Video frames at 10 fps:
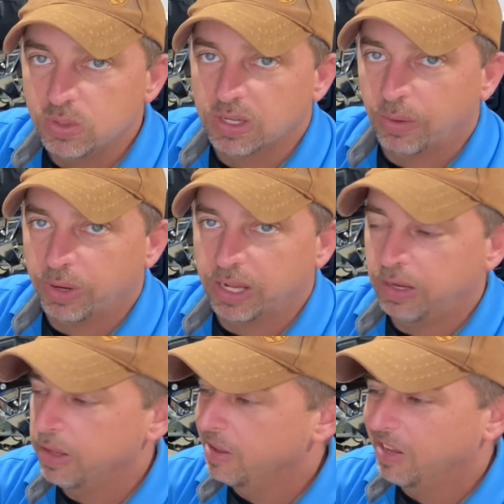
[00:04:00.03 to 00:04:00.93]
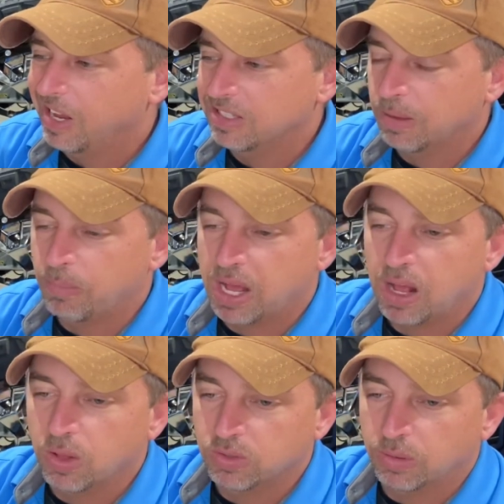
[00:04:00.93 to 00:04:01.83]
I read, it's a
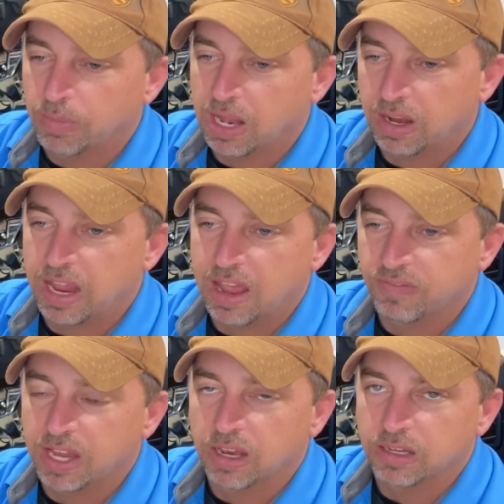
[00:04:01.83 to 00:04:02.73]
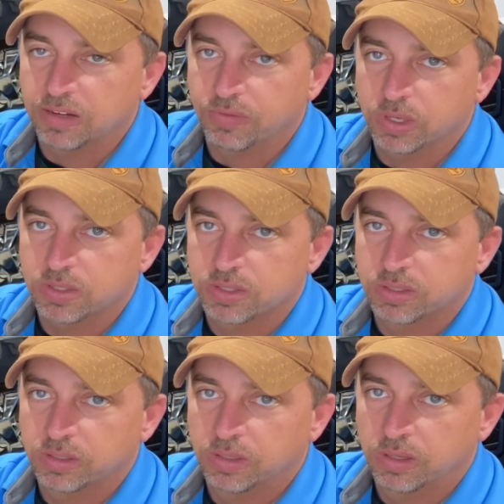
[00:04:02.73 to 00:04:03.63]
mile to a mile and a half gallon difference.
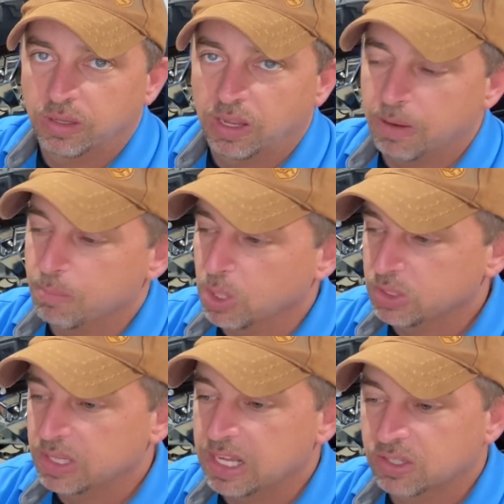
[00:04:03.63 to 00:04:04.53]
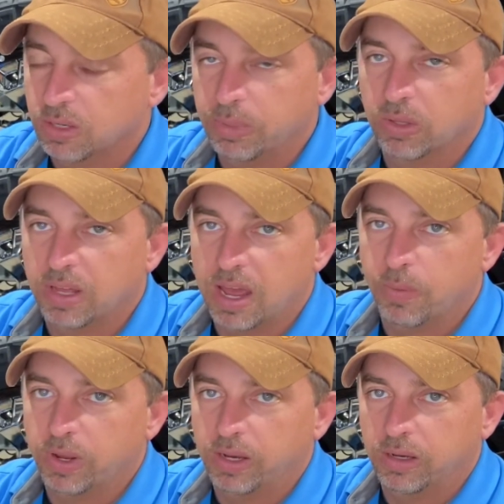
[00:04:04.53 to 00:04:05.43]
And most of that's going to be on the
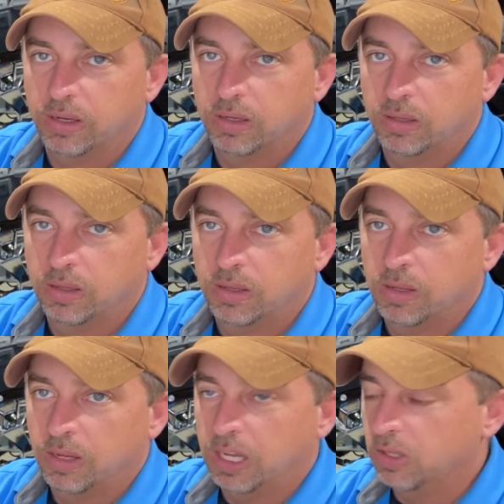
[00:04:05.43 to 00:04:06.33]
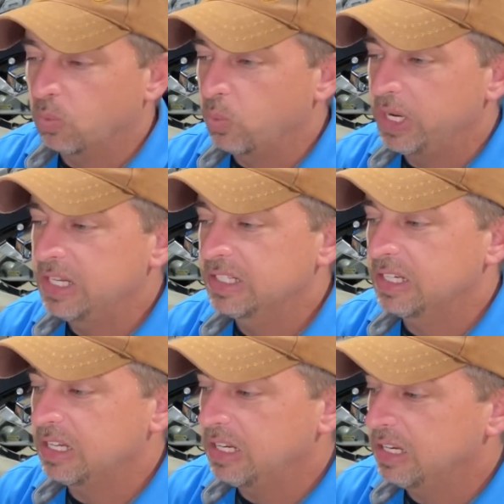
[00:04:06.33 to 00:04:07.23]
highway. And the reason
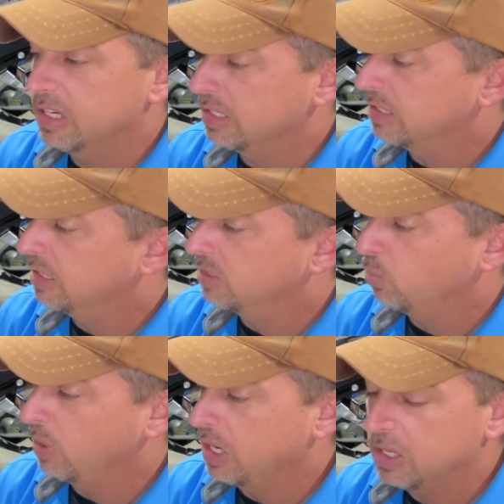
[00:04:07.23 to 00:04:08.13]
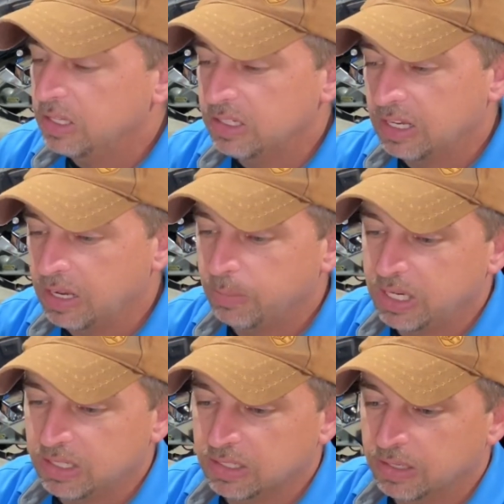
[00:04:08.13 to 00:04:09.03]
is in these
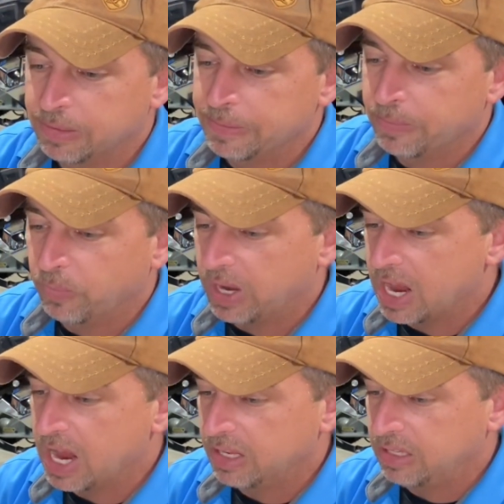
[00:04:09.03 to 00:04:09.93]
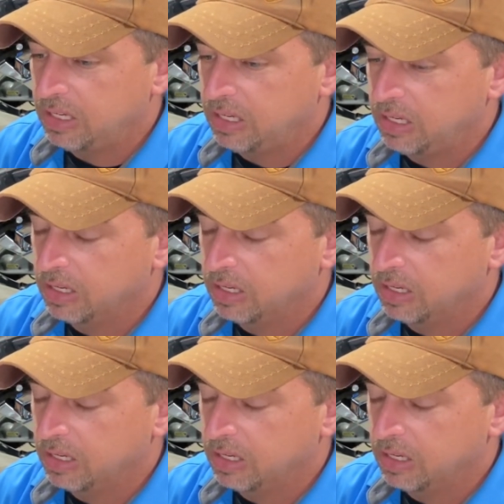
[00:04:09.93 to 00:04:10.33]
Hemis, when I had the